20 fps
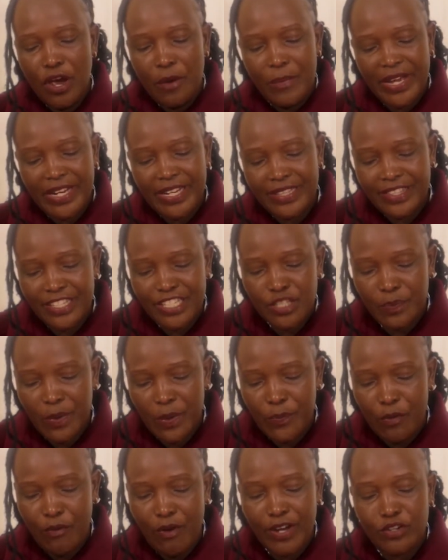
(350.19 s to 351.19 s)
But in this
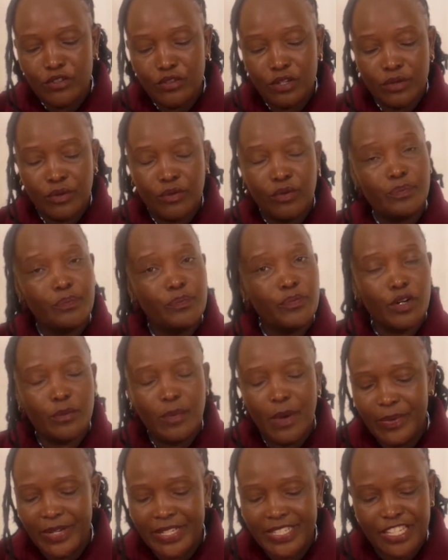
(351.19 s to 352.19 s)
paper 1, you could
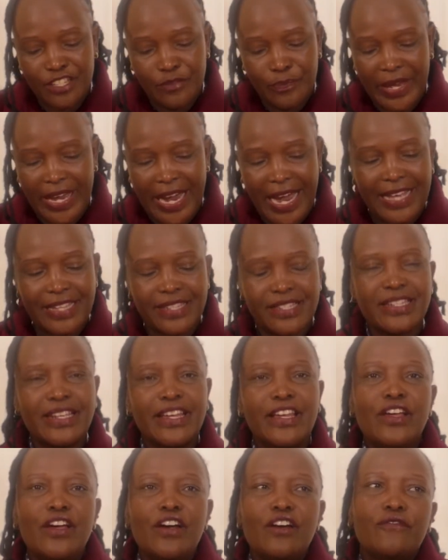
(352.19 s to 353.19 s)
probably just be asked,
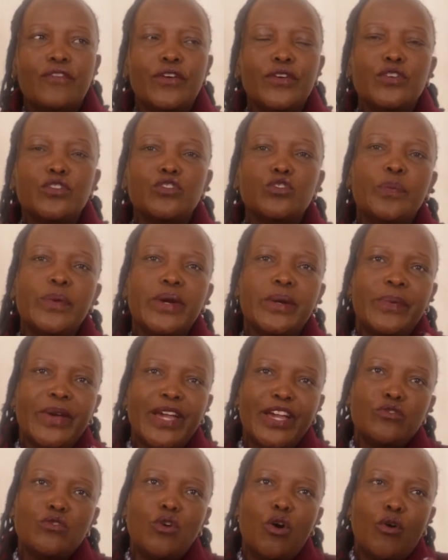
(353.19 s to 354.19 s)
for you to
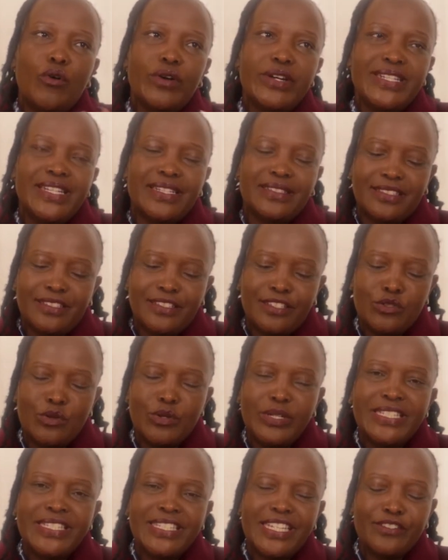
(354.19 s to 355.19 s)
prepare your audience to
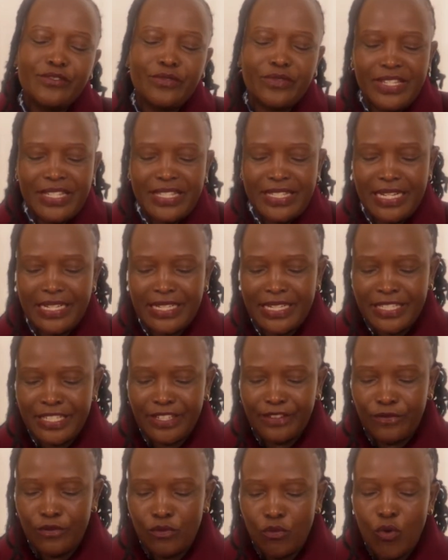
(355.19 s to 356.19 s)
listen to this
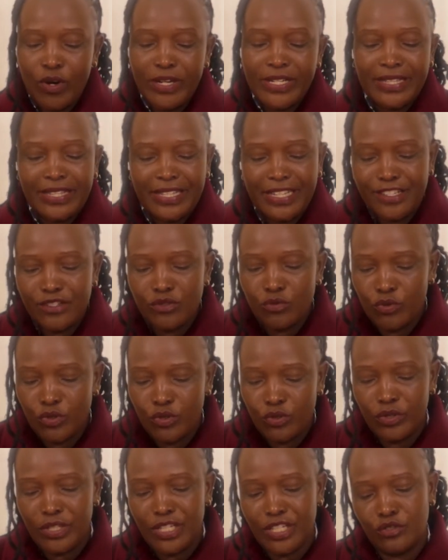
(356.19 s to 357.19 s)
narrative, what things would
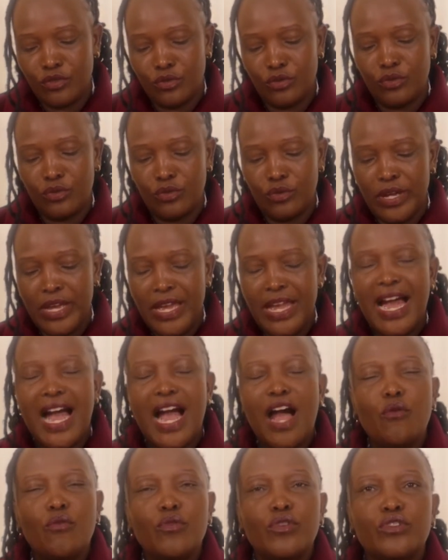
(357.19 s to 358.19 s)
you need to do?
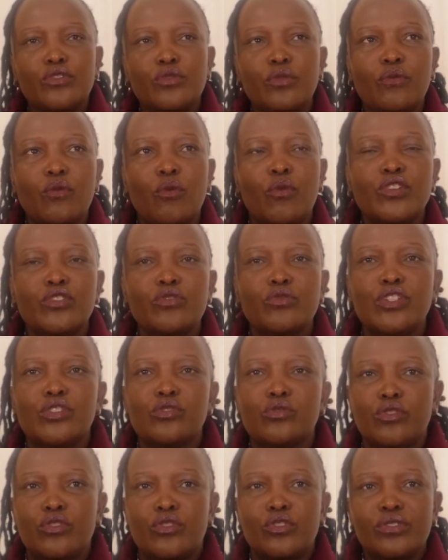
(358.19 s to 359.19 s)
How would you want to
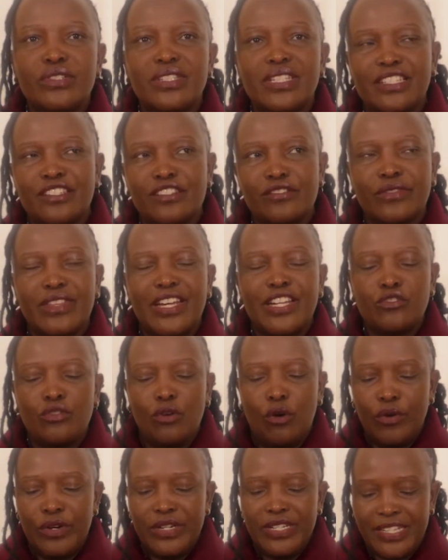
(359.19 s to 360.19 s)
introduce it so that
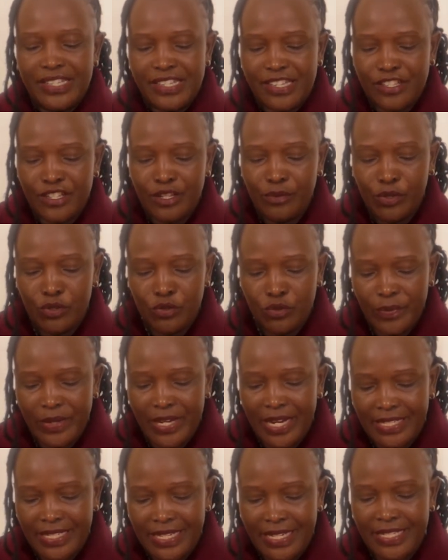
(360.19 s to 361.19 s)
your audience is able to be
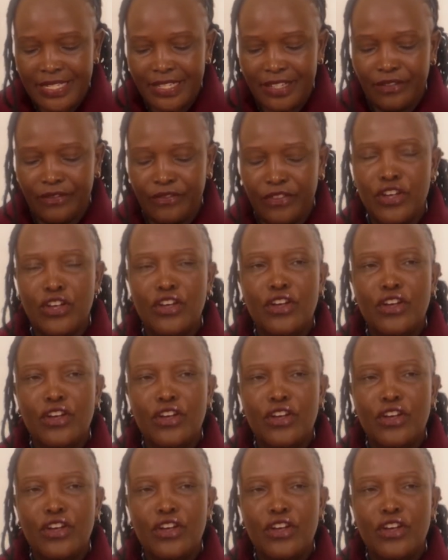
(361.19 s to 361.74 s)
attentive?